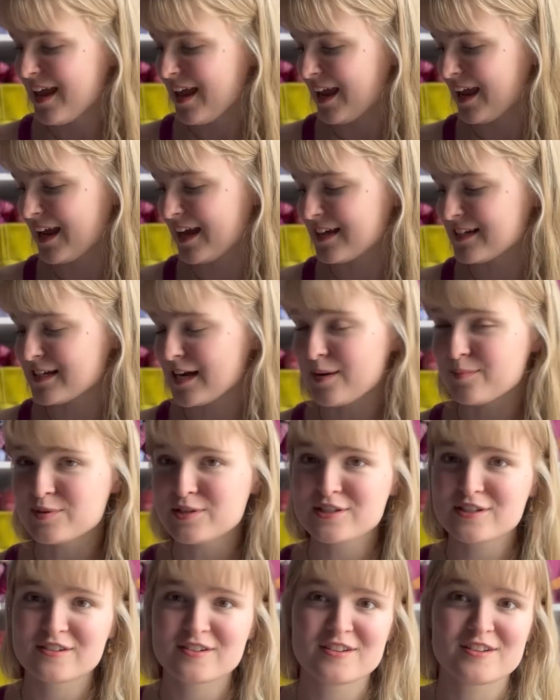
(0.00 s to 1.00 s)
And I'm
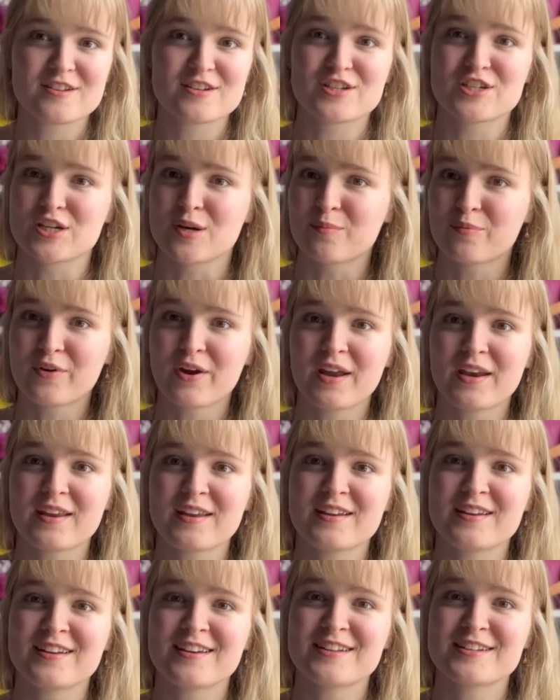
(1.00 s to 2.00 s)
just gonna jump right
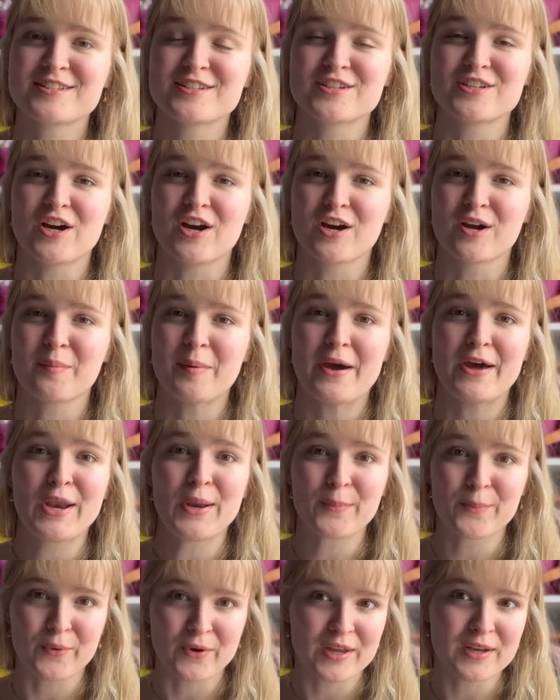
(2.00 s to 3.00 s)
in to talk about
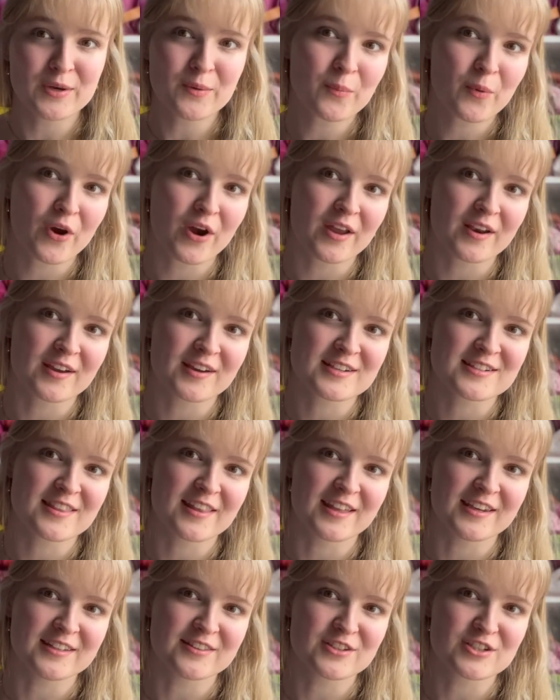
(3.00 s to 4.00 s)
a brand new product
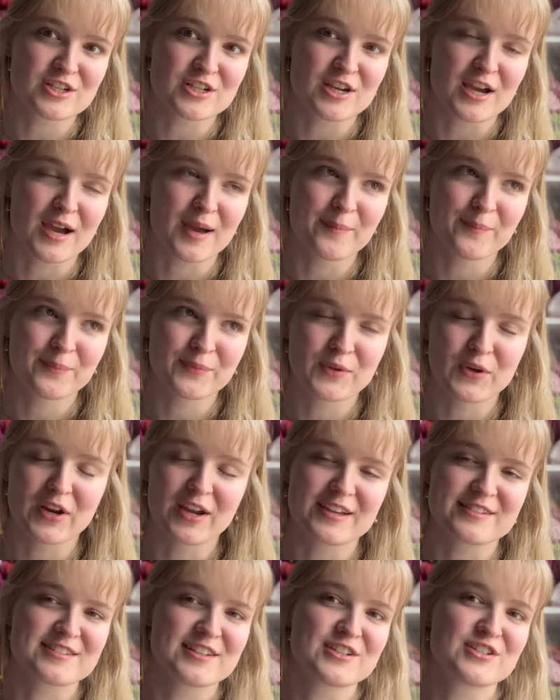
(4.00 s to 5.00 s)
that hit the shop, or I
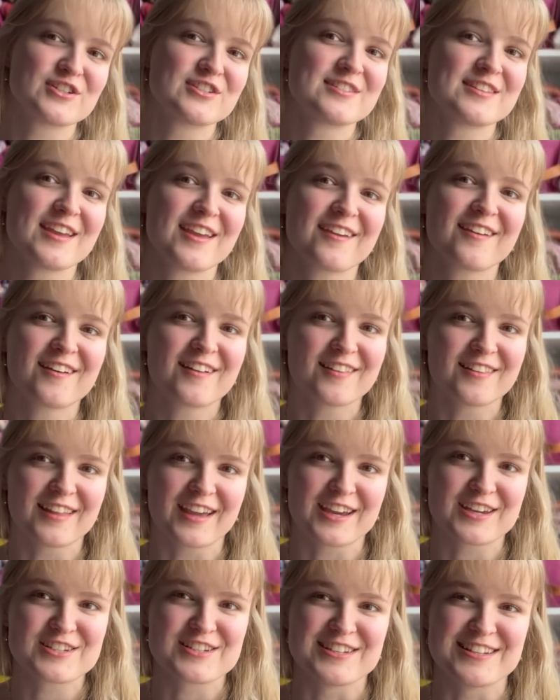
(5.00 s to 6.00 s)
guess I should say
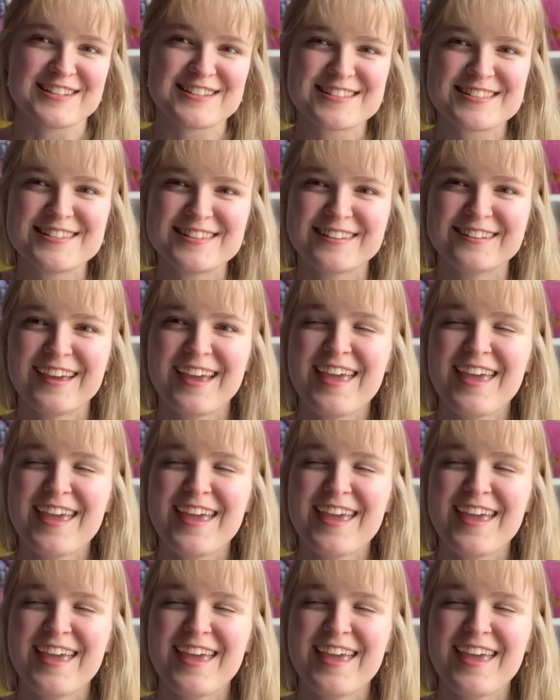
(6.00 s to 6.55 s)
collections,